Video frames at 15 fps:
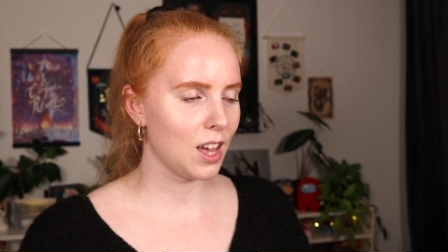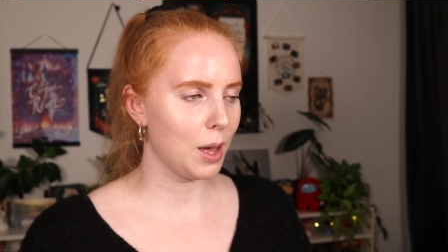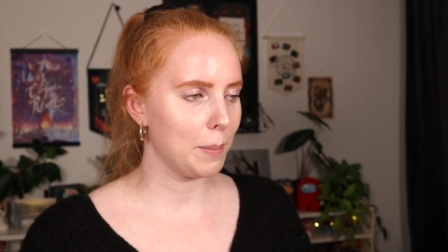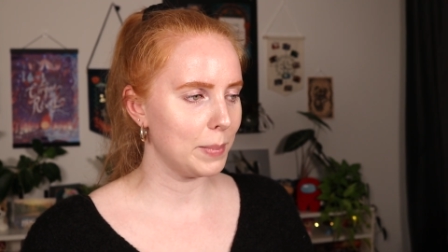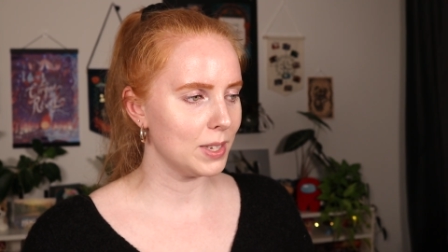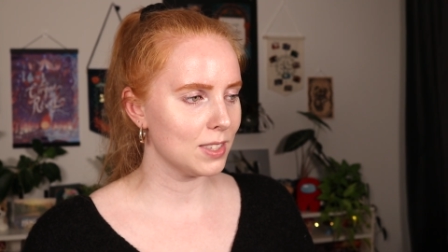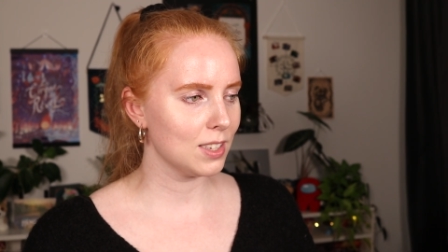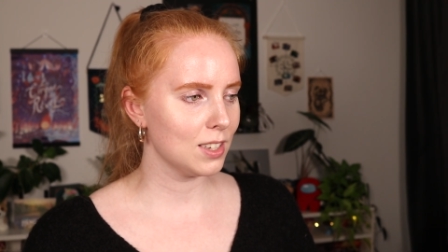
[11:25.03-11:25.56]
I'm
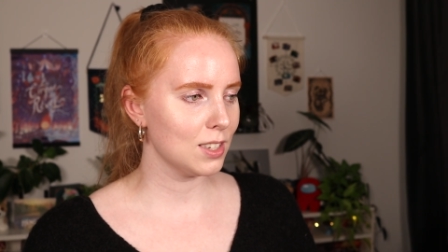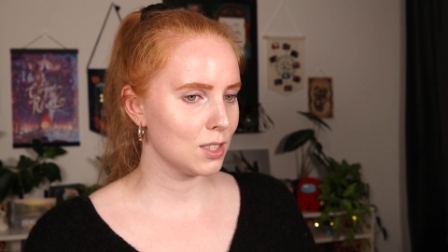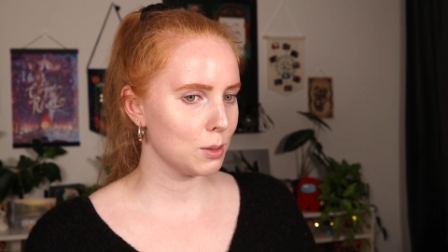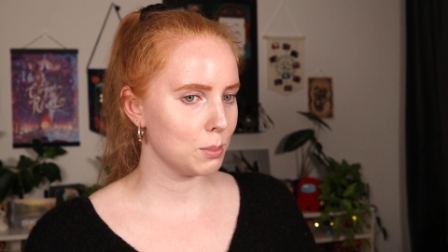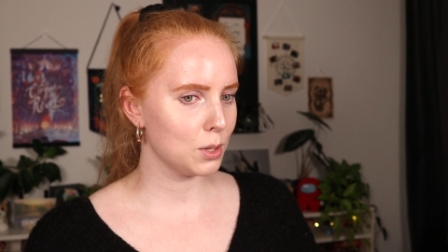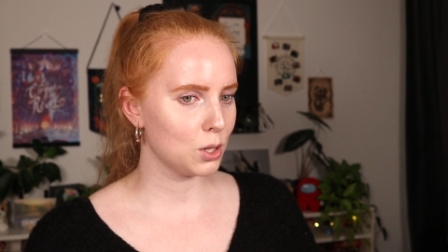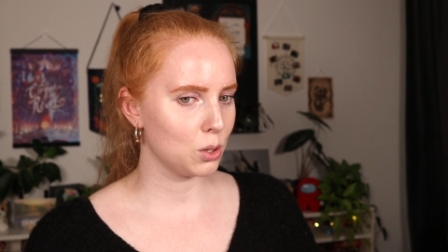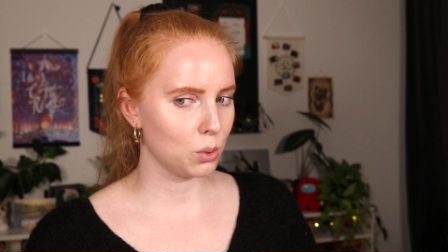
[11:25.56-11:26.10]
missing
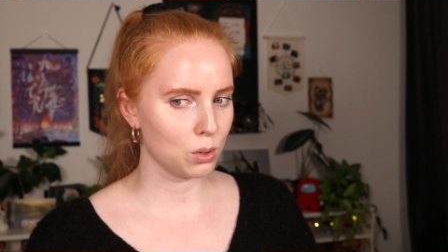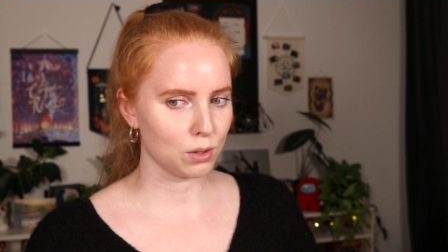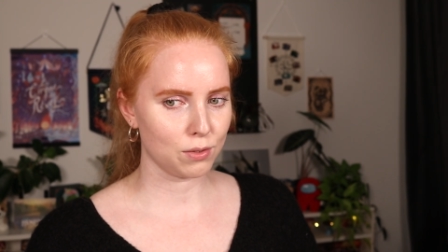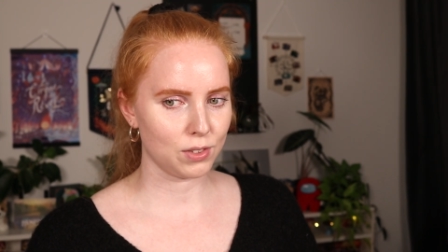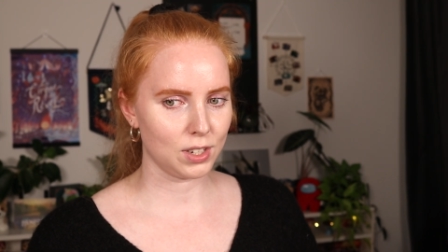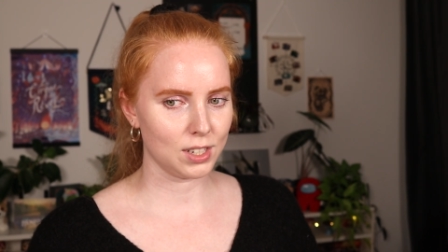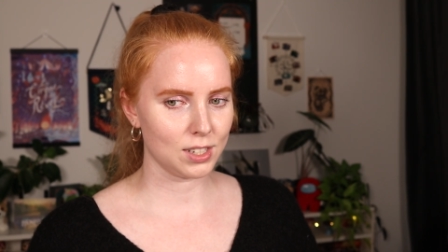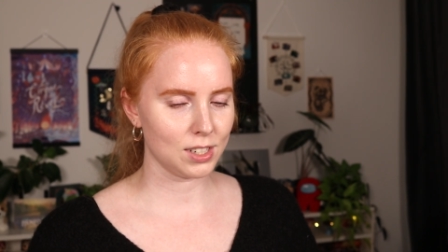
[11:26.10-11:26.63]
some adult
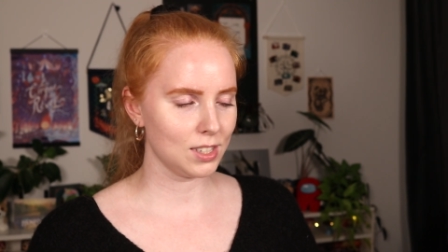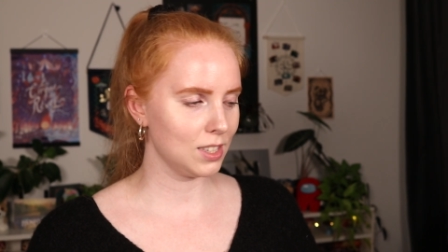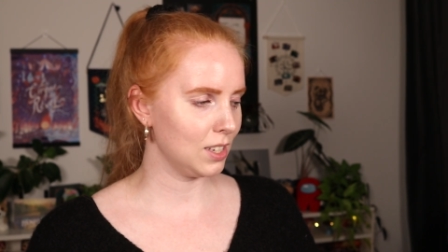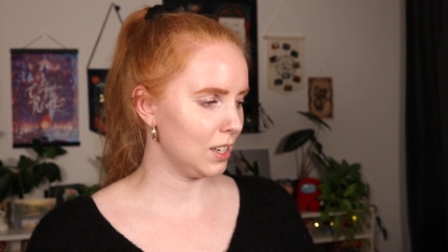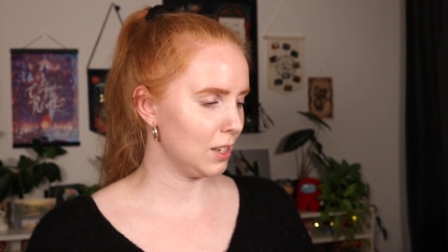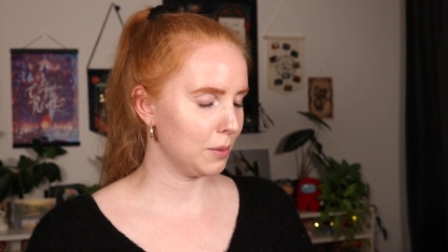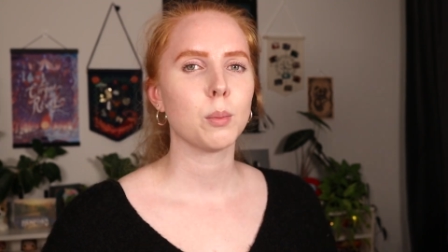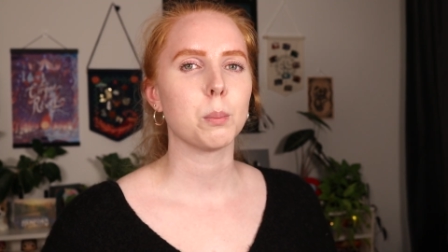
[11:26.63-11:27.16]

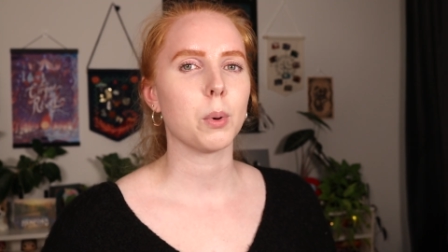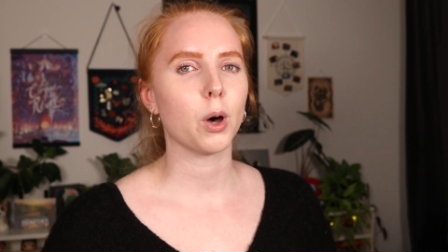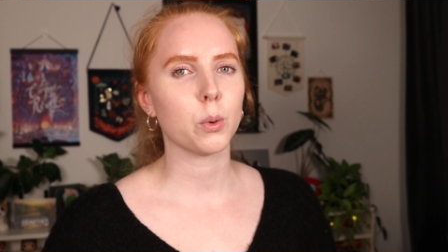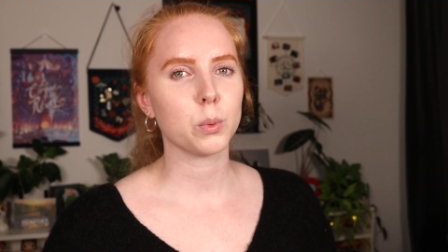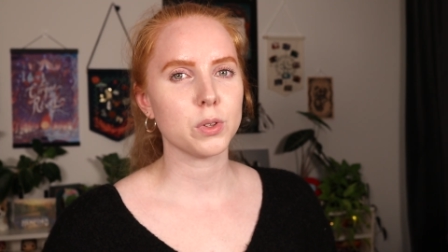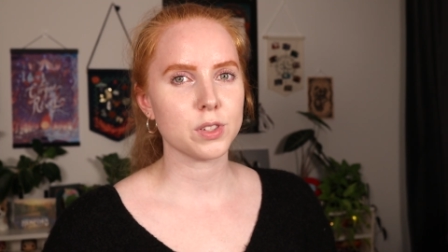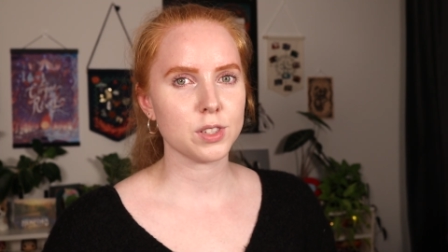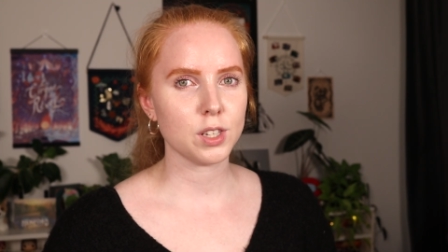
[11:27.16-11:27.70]
fantasy, but
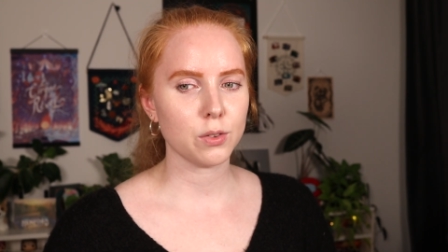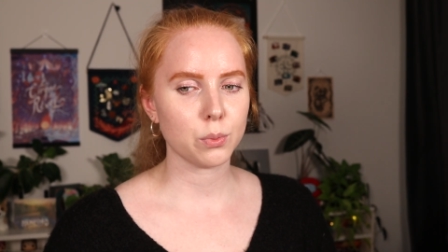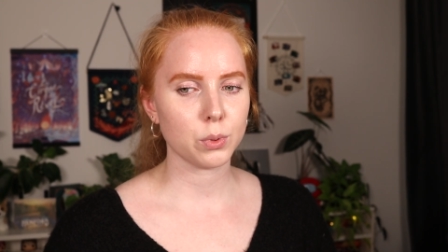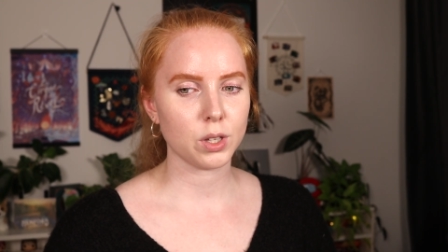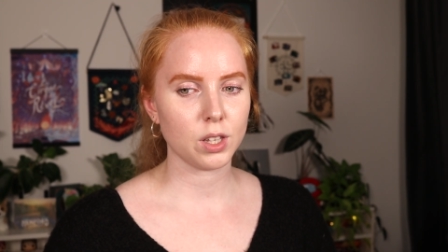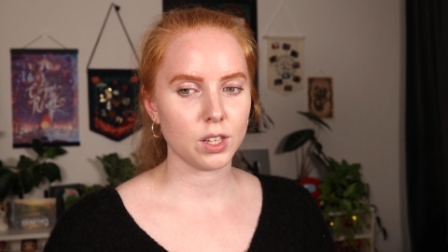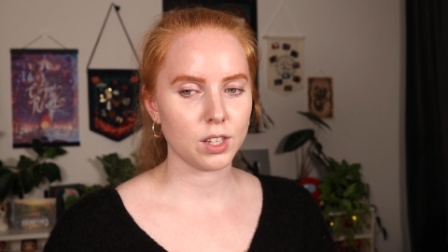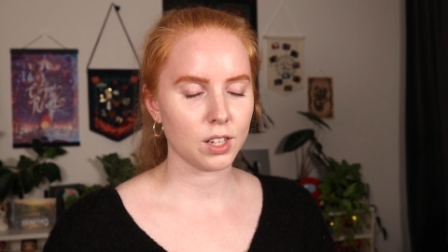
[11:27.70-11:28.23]
we'll see if
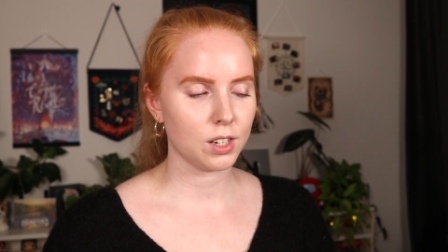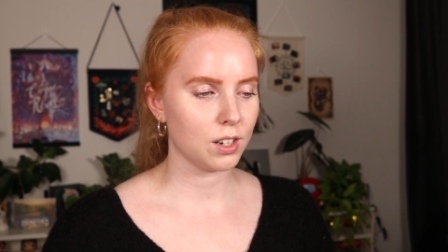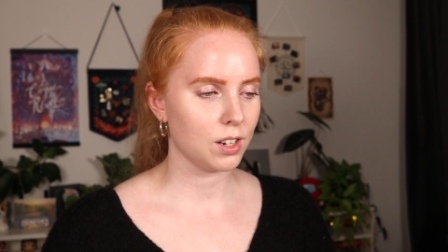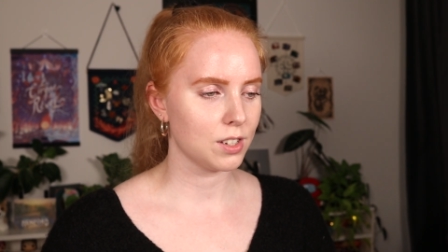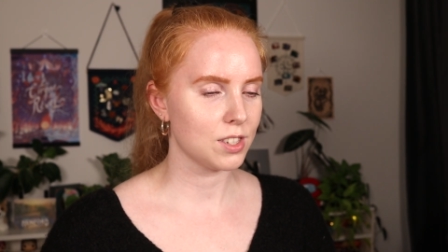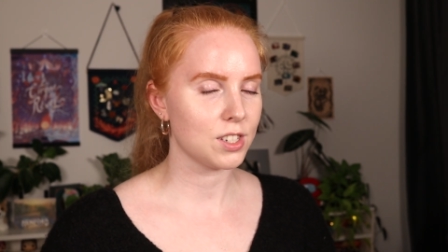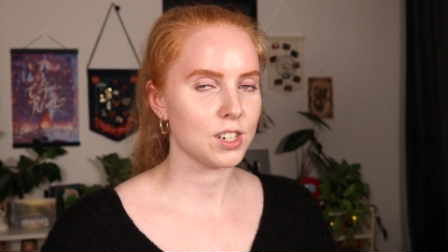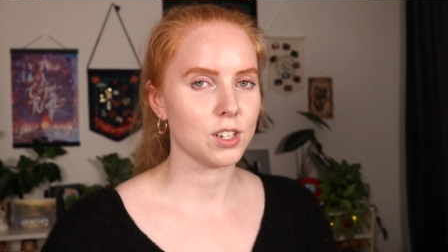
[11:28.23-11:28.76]
we can
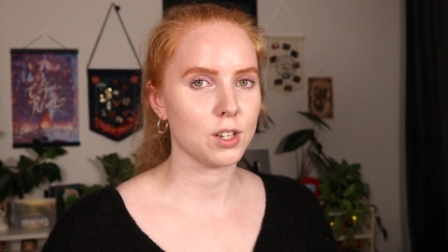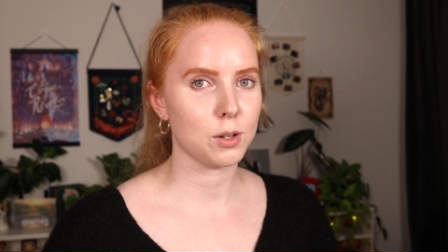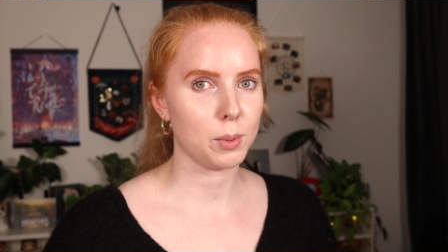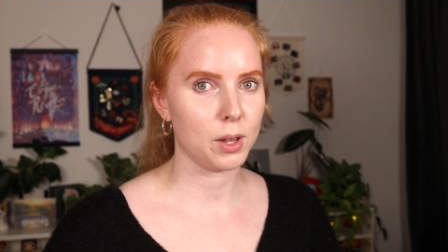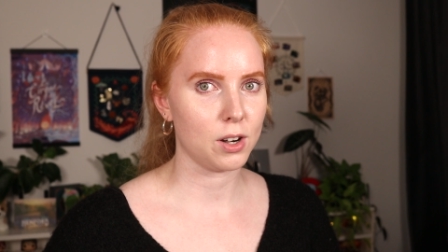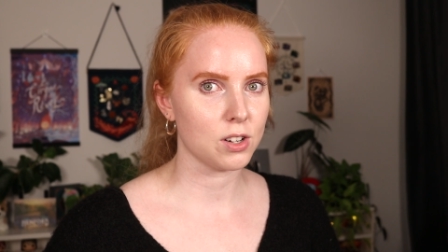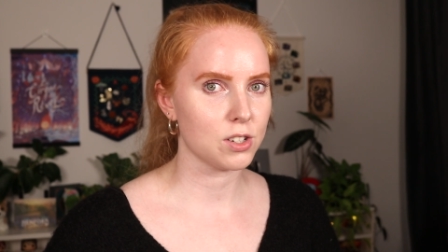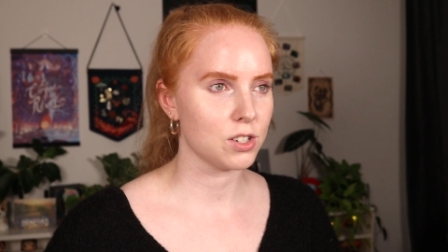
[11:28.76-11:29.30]
still
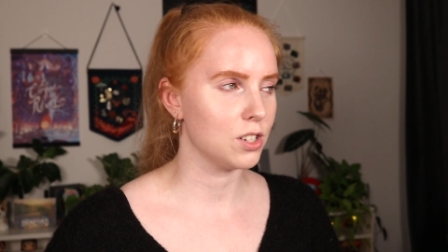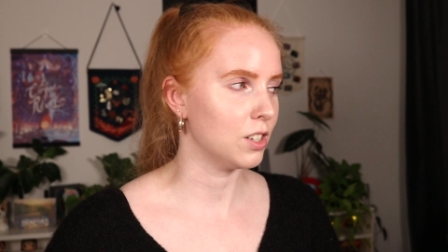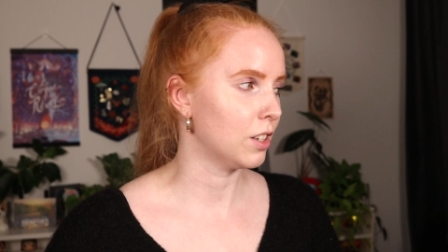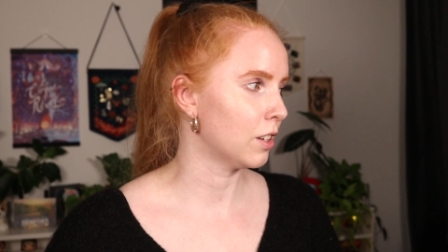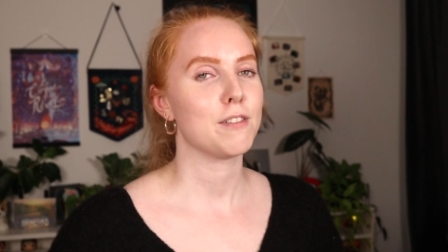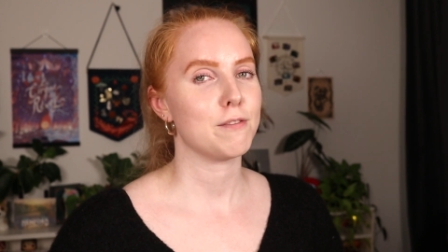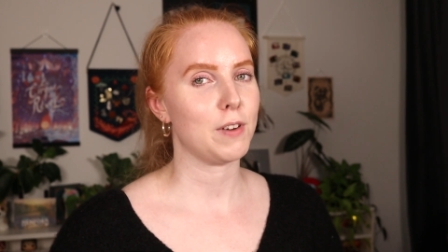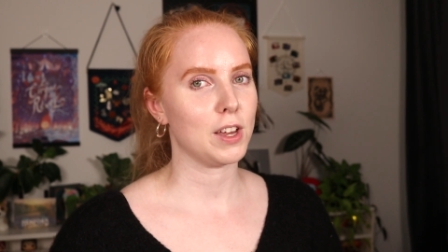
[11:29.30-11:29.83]
manage
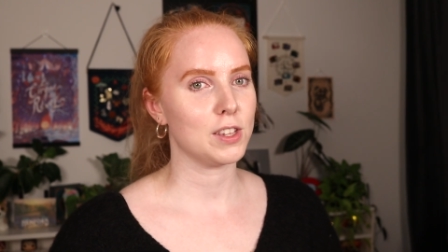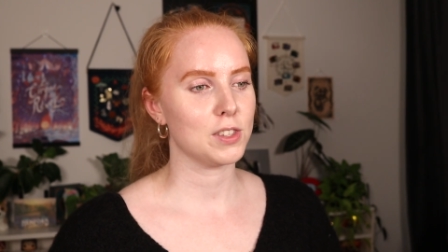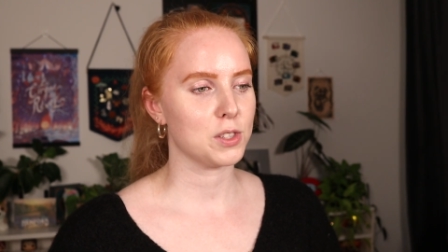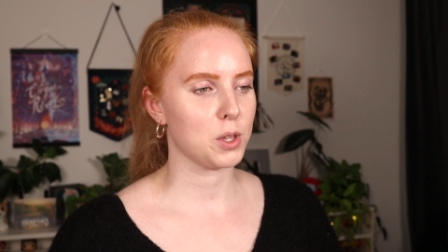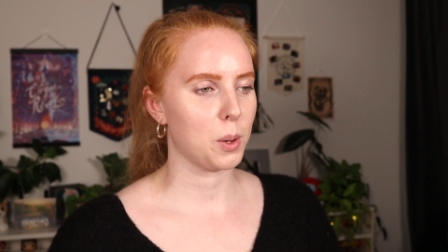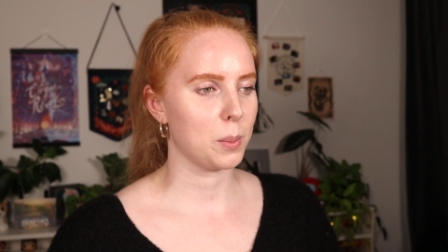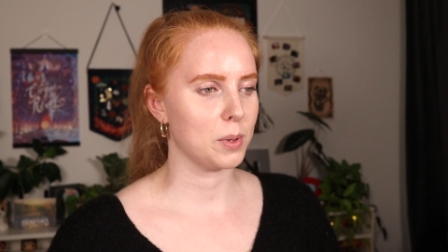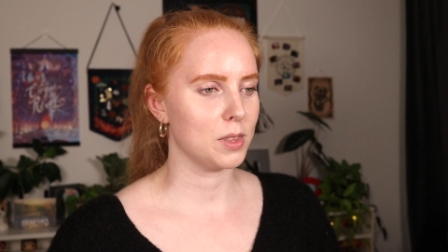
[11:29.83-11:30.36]
to find
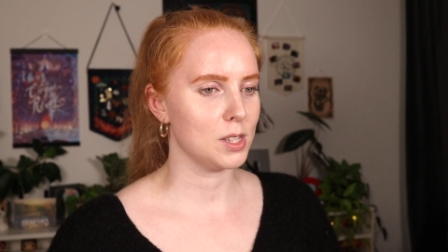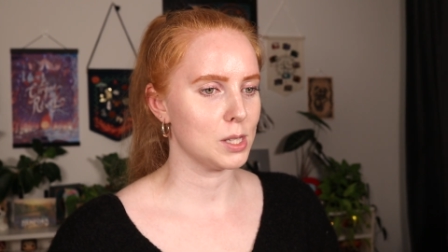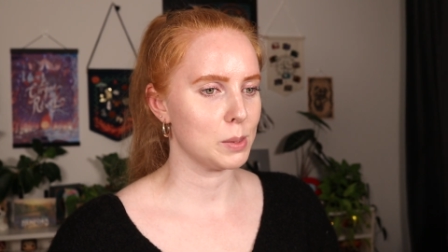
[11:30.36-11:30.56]
some in these